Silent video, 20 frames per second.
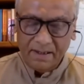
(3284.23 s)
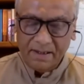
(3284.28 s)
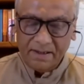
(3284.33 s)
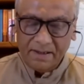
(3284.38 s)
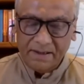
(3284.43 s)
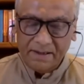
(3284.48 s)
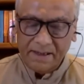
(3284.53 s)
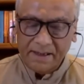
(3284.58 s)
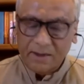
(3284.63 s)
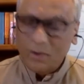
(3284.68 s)

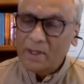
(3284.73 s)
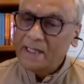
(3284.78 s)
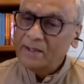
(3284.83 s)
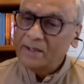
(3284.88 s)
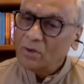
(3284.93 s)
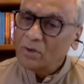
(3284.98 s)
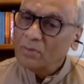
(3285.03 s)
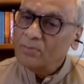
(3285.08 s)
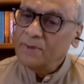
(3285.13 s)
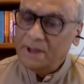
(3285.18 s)
zero
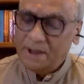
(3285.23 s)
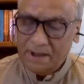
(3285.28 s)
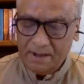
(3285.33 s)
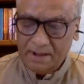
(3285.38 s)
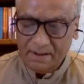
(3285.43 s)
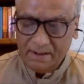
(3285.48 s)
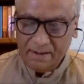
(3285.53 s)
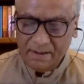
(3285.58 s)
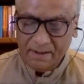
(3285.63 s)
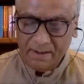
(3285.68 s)
entropy,
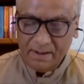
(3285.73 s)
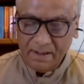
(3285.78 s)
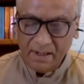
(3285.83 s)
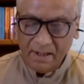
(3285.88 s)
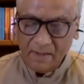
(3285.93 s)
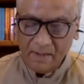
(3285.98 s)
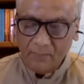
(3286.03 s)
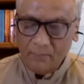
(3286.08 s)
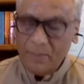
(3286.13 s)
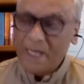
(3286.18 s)

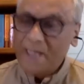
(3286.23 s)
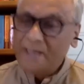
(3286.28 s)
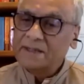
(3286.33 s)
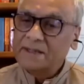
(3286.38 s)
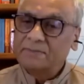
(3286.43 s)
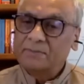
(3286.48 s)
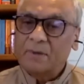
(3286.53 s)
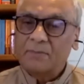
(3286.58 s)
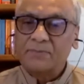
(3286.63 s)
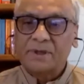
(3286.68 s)

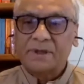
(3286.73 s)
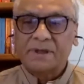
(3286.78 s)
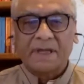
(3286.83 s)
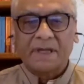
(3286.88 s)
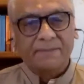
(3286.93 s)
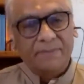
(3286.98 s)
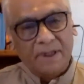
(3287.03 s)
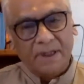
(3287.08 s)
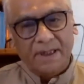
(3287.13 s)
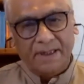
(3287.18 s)
maximum
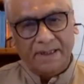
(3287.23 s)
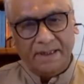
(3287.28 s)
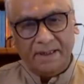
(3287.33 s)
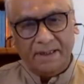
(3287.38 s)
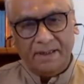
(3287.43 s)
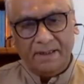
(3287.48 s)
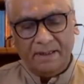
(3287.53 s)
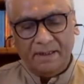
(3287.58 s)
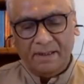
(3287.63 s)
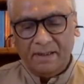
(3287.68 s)

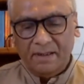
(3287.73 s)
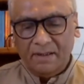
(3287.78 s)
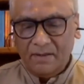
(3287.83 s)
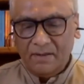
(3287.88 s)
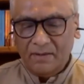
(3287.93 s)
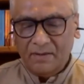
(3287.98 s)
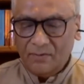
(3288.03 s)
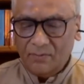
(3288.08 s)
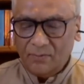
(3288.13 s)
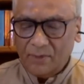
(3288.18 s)
stability,
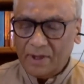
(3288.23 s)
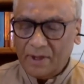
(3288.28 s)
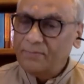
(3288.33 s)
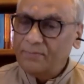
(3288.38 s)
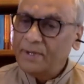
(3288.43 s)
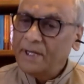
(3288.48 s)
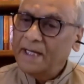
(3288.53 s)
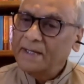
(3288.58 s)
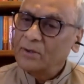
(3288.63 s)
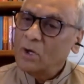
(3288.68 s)

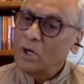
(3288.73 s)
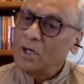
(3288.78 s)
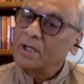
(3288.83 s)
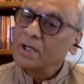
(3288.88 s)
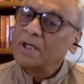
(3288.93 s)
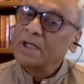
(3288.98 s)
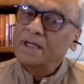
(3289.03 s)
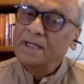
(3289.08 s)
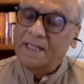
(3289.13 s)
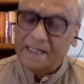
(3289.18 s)
perfect
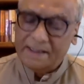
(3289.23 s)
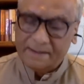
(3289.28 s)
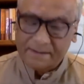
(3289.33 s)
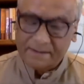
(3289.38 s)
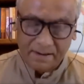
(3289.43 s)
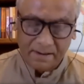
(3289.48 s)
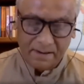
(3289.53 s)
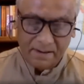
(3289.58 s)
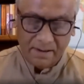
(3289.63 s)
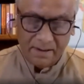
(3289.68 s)

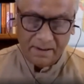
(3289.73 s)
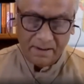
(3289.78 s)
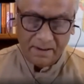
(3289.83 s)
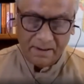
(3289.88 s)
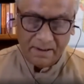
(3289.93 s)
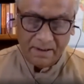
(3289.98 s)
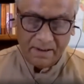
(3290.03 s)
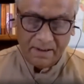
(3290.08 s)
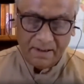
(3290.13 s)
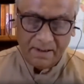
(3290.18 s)
orderliness.
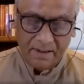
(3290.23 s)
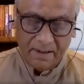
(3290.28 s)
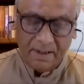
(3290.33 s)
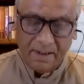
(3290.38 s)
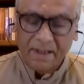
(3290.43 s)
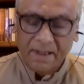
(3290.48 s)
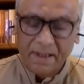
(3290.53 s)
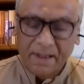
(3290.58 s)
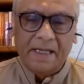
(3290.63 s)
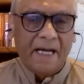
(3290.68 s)

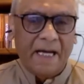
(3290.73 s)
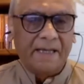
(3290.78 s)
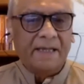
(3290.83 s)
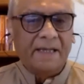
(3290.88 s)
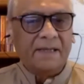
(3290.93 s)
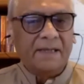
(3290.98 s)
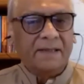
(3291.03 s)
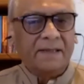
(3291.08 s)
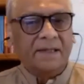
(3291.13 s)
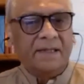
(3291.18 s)

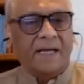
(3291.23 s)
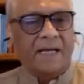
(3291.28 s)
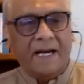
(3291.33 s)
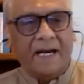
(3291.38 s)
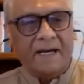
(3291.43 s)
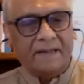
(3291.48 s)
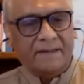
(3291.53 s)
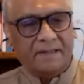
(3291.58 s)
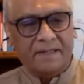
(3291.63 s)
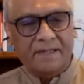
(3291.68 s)
That is the
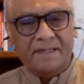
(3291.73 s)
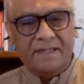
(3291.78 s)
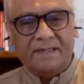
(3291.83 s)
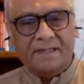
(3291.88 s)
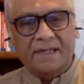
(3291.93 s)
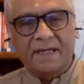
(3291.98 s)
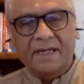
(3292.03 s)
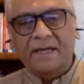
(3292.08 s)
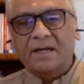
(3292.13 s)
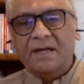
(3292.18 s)

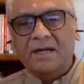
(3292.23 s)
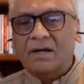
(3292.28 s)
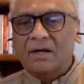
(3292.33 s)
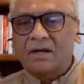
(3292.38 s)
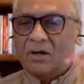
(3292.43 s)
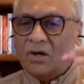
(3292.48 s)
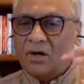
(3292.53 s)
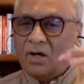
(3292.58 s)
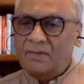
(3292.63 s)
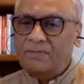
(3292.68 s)
characteristic
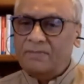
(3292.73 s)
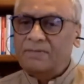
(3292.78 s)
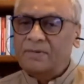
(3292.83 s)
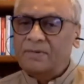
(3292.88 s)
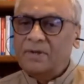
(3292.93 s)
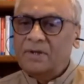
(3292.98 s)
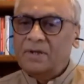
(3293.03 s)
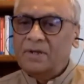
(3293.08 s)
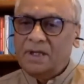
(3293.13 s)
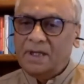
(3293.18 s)
of
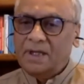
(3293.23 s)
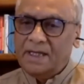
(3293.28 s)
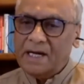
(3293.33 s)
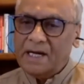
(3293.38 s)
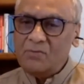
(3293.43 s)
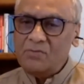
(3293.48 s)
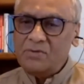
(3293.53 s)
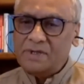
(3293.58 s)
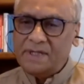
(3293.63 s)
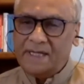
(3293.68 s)

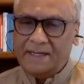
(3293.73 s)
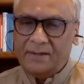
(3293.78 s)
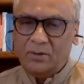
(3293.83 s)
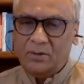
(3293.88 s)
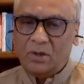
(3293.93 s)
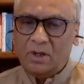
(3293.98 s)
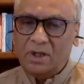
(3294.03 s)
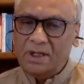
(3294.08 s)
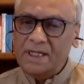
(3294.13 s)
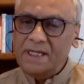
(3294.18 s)
ground state
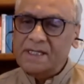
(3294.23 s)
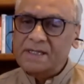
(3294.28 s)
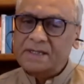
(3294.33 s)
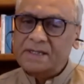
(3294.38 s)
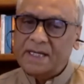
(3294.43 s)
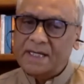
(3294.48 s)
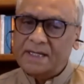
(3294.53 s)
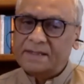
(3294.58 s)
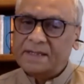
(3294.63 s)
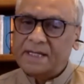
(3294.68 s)
or least
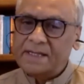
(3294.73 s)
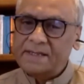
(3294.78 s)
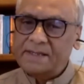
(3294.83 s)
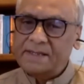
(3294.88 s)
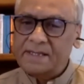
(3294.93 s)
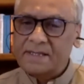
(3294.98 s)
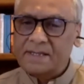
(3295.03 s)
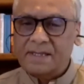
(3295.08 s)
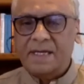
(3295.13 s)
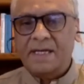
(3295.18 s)

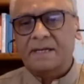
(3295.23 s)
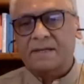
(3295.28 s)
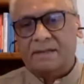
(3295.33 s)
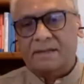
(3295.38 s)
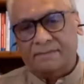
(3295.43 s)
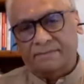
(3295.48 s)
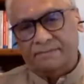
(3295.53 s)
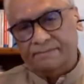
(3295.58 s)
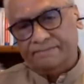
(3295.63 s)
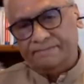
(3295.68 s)
excited
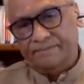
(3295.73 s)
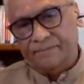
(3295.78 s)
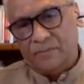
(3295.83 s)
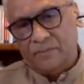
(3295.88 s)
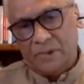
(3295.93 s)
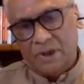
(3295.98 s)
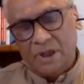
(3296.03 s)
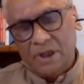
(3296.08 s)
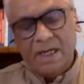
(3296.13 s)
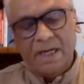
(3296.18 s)
state.
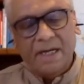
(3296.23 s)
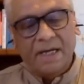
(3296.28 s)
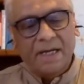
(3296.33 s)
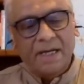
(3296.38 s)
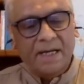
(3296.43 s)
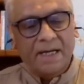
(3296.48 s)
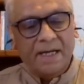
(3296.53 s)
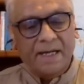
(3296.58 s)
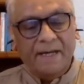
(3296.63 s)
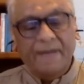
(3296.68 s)

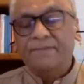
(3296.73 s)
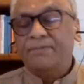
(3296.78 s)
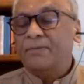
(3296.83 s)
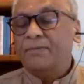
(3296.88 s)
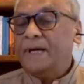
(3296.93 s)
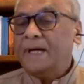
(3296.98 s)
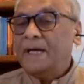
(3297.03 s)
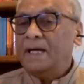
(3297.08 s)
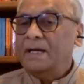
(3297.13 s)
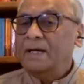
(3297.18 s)
If
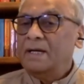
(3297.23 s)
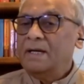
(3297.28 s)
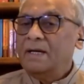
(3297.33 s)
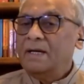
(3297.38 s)
we